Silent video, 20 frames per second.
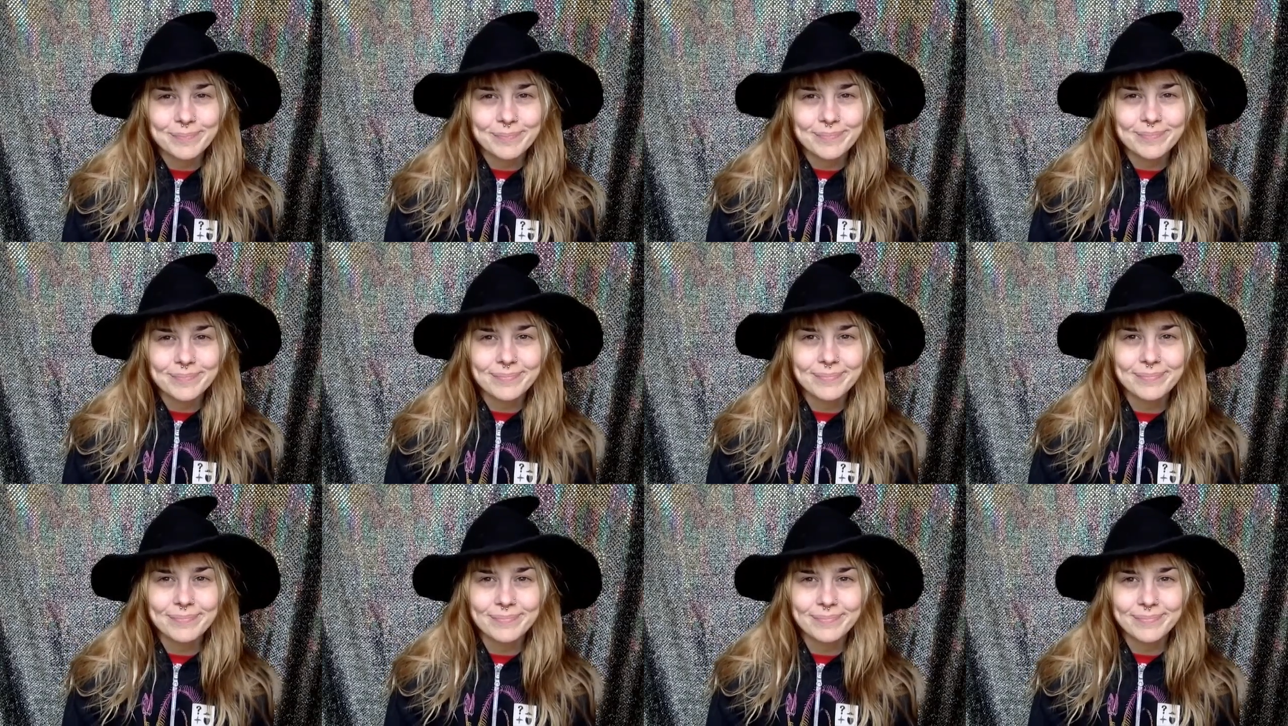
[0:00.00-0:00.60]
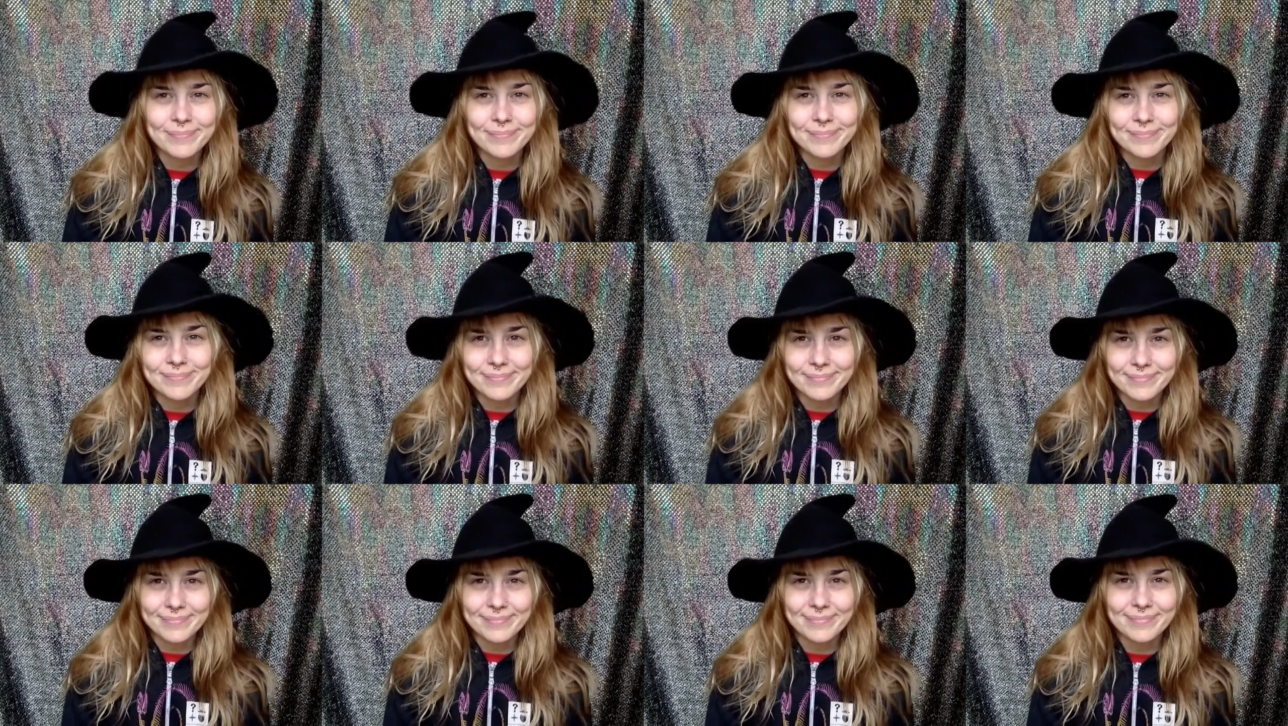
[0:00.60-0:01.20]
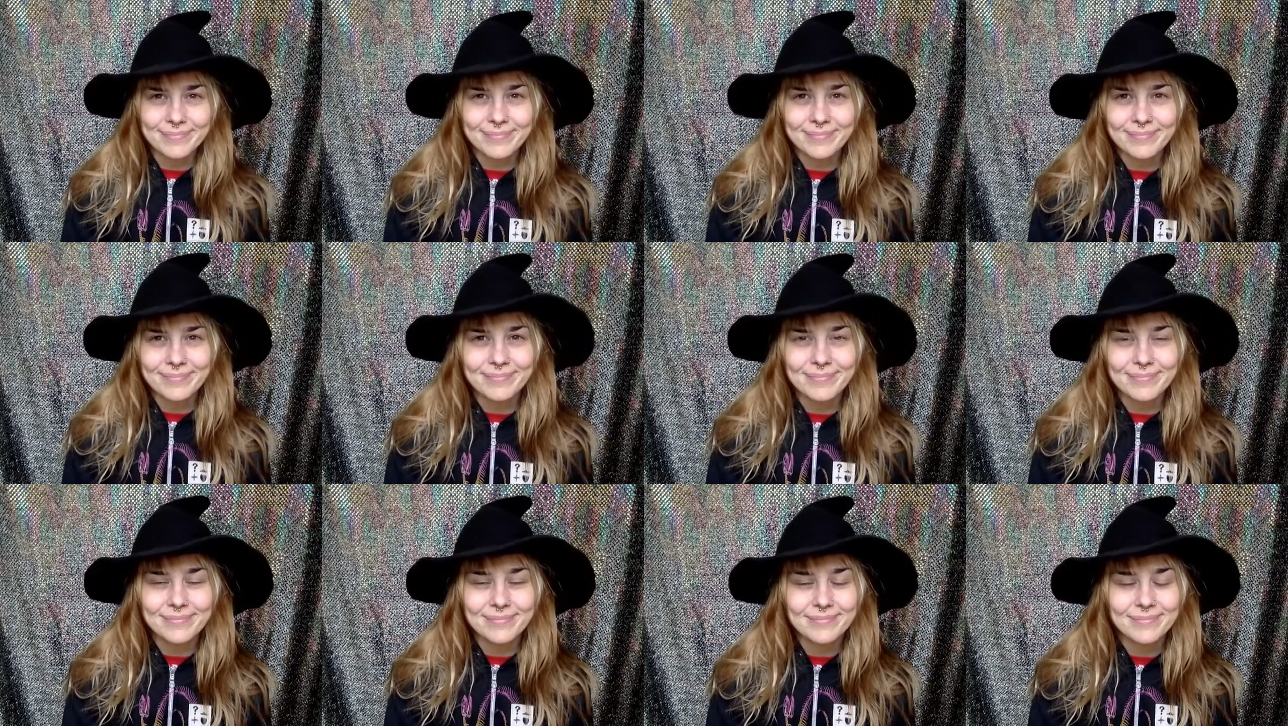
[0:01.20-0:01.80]

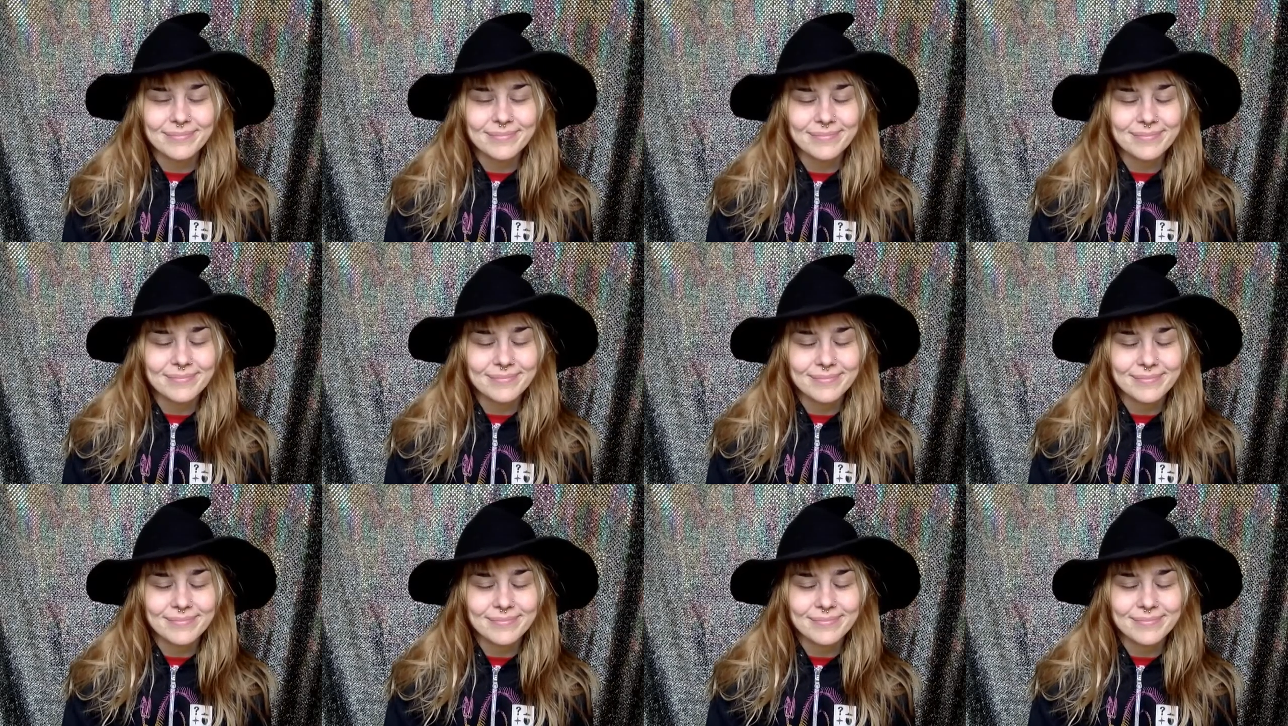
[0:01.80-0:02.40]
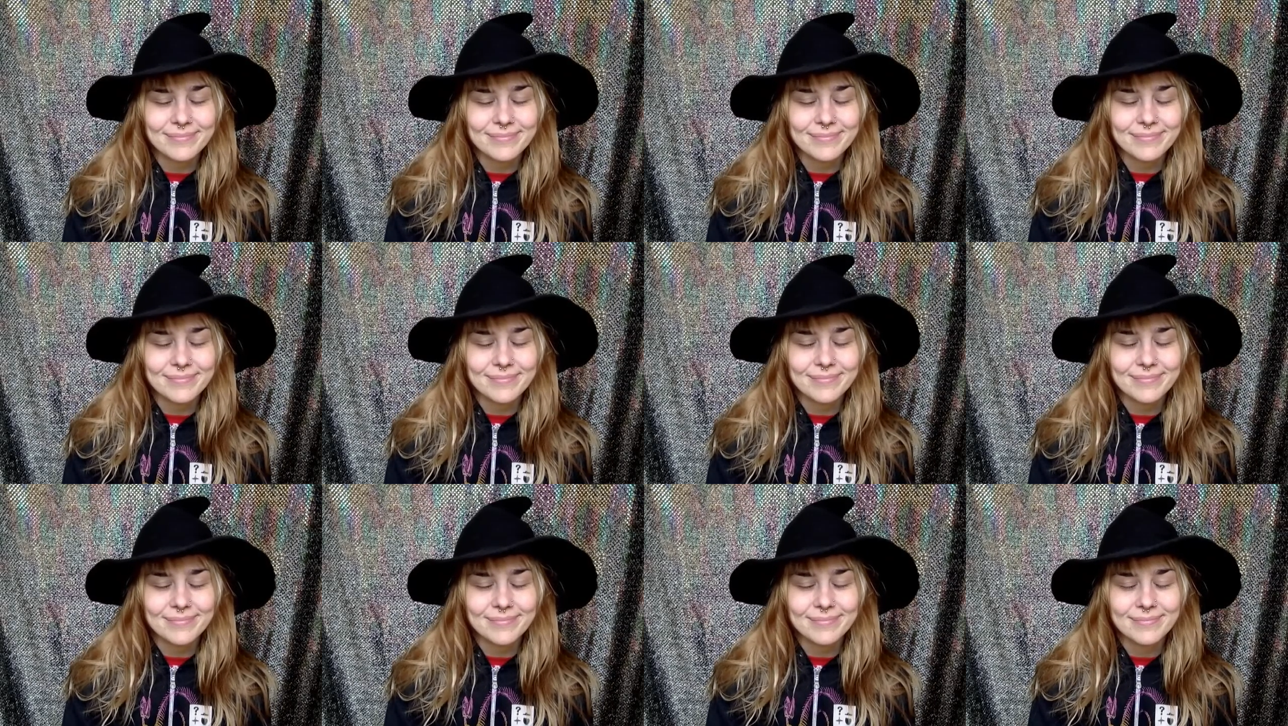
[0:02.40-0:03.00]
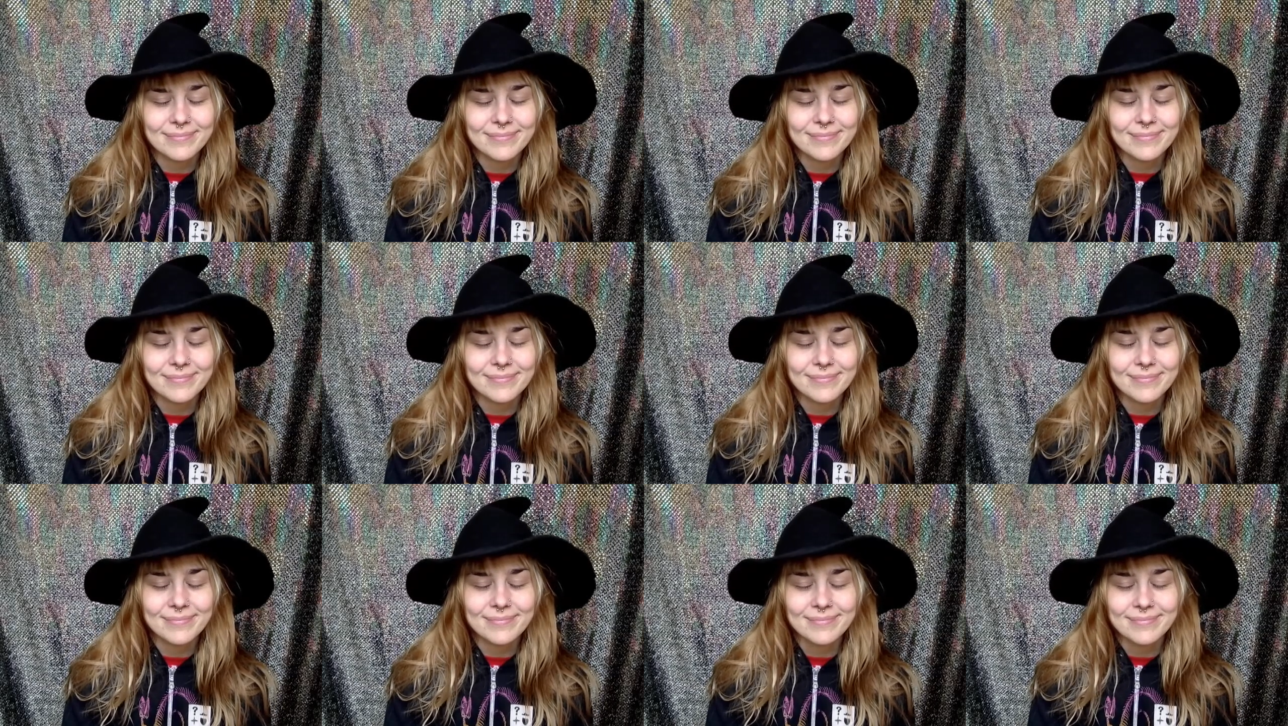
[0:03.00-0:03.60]

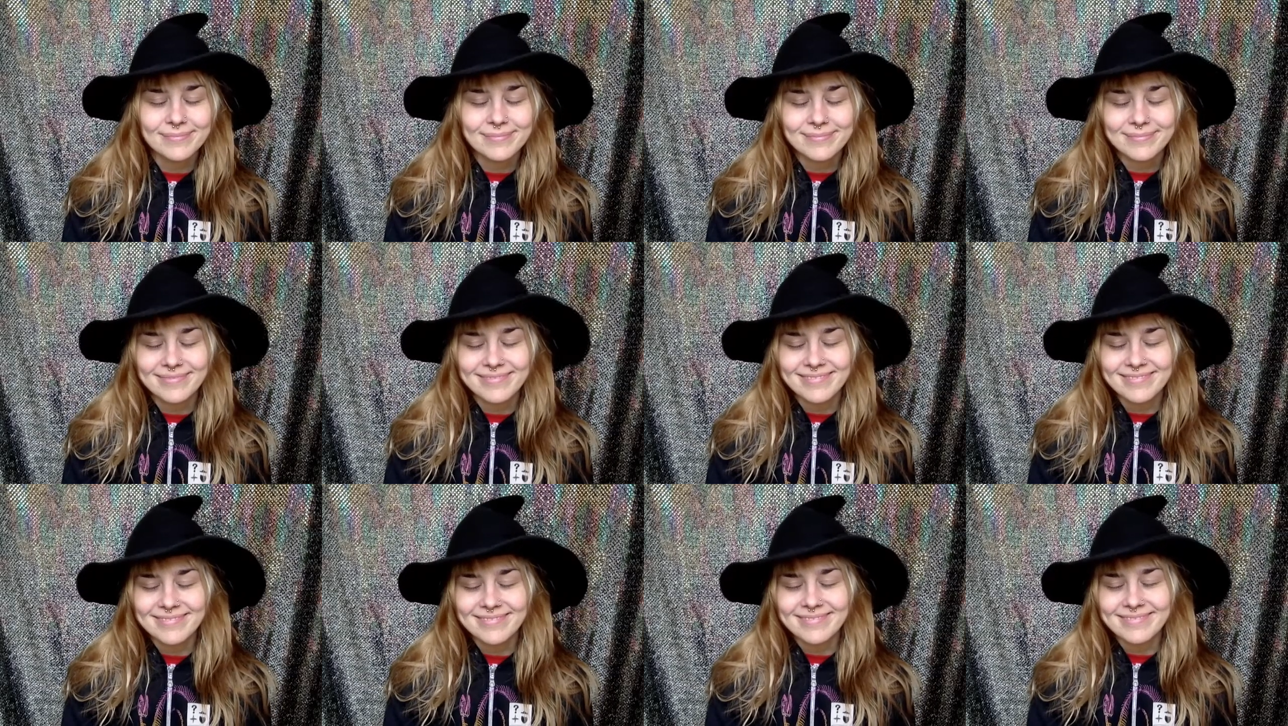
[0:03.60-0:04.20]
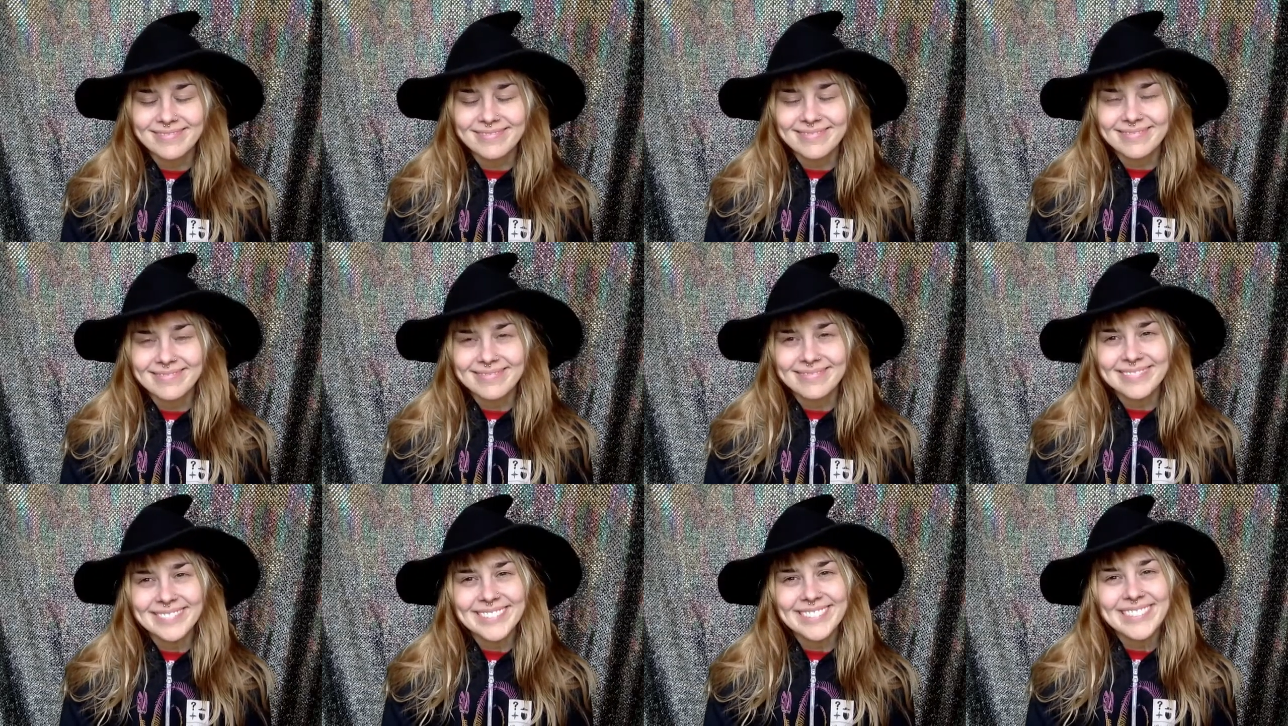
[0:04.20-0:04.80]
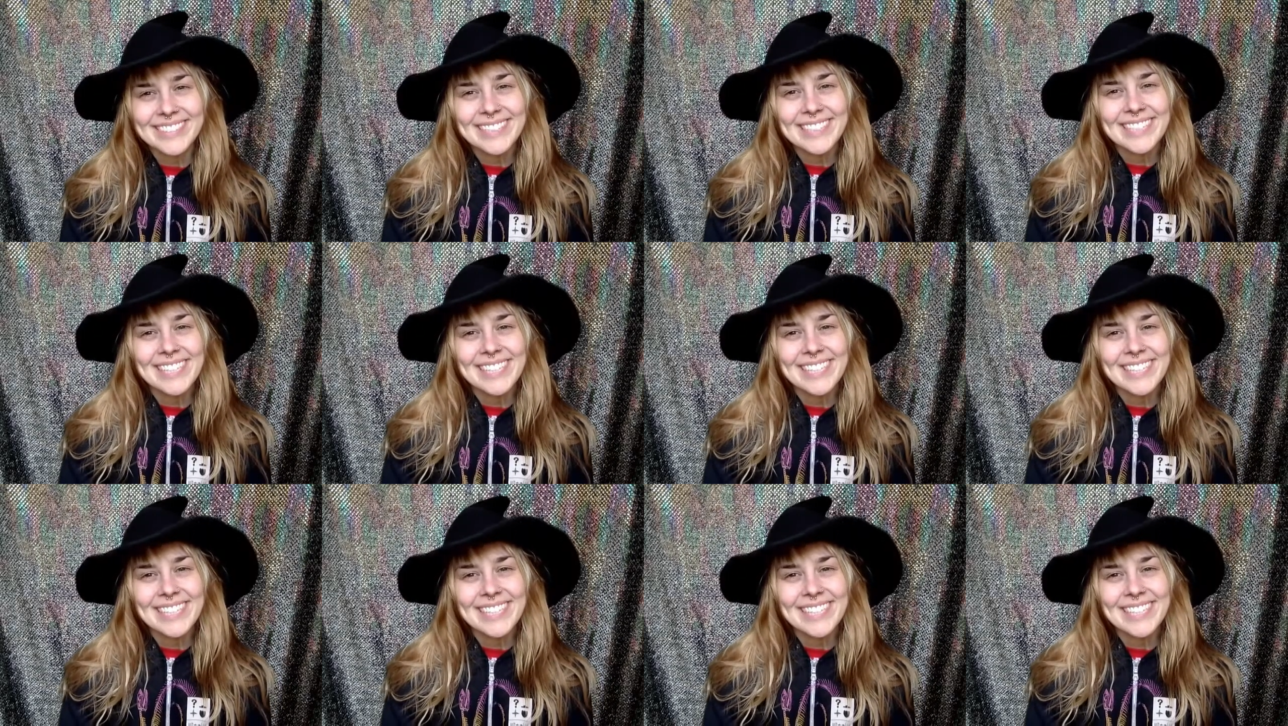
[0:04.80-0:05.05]
(silence)